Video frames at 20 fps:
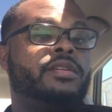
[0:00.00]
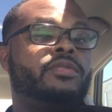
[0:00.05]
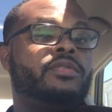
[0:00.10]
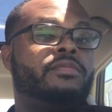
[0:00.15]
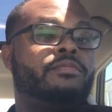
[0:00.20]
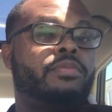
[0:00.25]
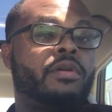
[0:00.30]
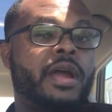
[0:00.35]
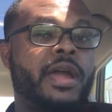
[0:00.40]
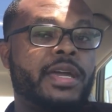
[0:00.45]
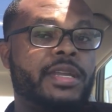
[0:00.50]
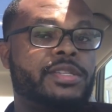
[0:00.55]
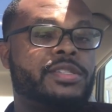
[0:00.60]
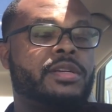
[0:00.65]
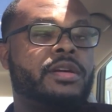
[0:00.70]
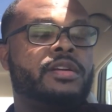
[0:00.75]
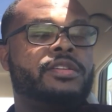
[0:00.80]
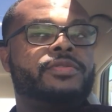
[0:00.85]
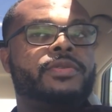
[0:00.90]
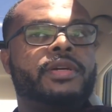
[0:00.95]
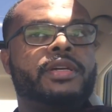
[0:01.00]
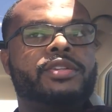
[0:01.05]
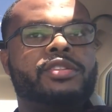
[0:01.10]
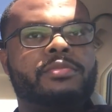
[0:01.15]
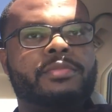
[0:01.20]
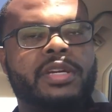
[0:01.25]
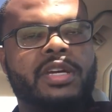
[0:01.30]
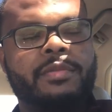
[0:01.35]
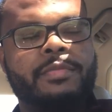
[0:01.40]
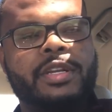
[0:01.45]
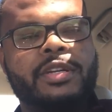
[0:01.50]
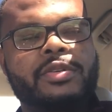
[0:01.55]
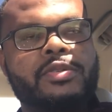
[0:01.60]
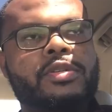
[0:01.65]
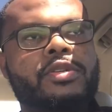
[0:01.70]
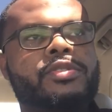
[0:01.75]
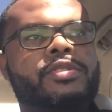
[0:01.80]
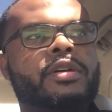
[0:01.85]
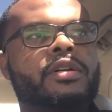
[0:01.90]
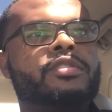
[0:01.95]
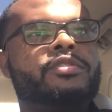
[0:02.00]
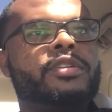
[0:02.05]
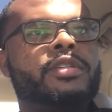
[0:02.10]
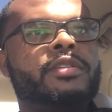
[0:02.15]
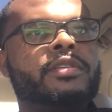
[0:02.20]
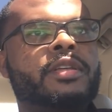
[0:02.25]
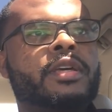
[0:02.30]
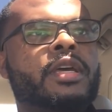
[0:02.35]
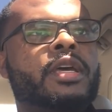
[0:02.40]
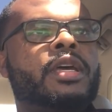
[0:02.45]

and doing brain surgery, you should become a neurosurgeon.